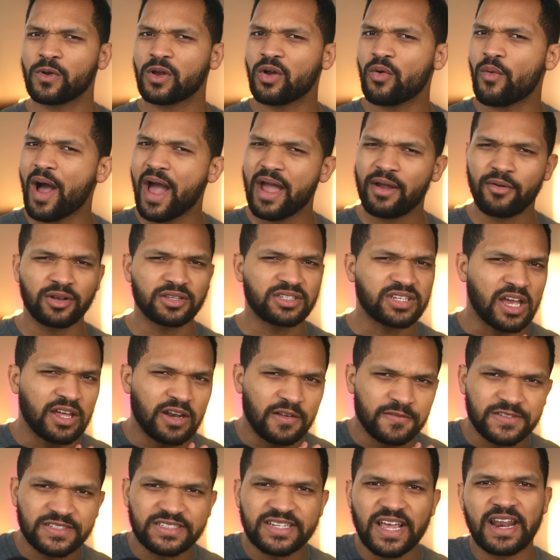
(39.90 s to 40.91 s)
require a ton
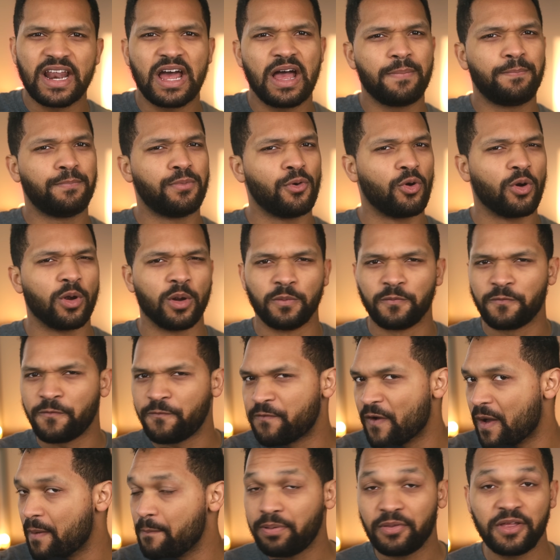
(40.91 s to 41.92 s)
of setup or
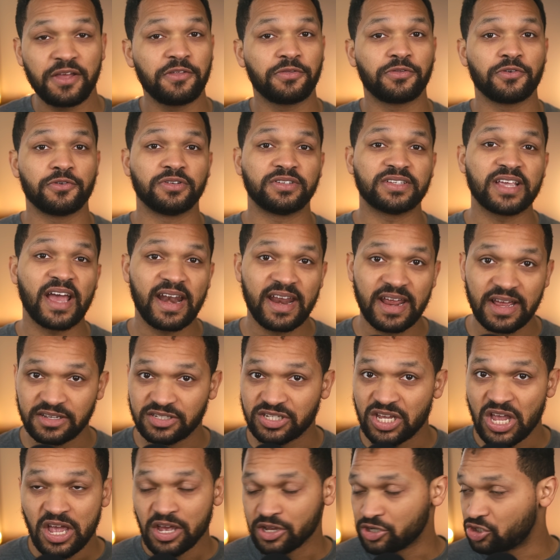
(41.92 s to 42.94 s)
fumbling through settings,
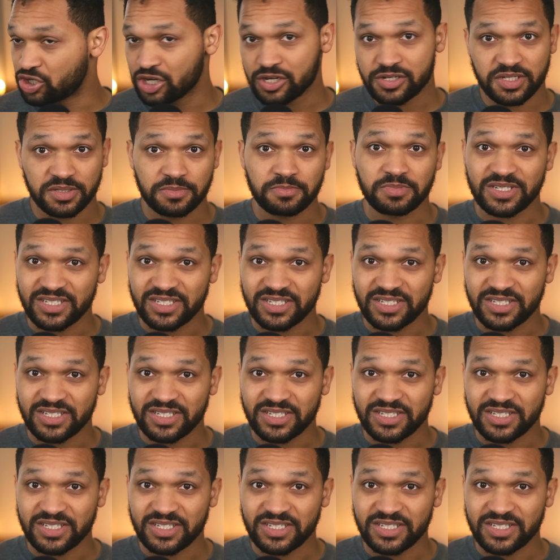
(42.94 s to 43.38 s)
just